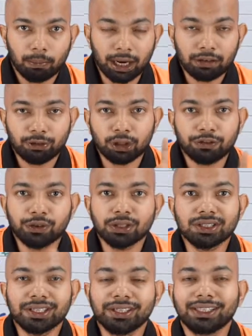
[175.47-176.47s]
But for the
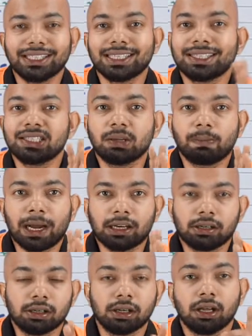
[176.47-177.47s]
first 3 years, this is the
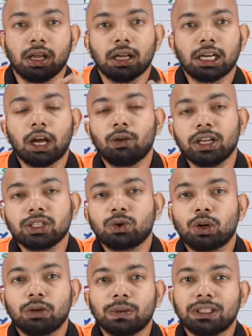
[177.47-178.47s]
pattern. Now, let's
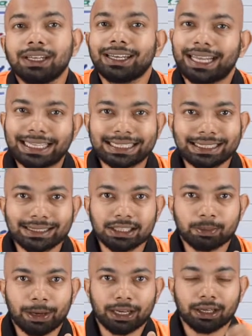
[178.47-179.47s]
go ahead with the next
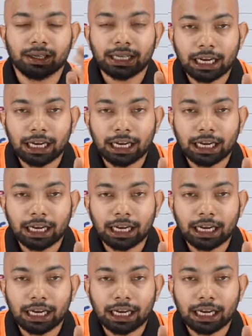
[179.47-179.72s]
year's pattern.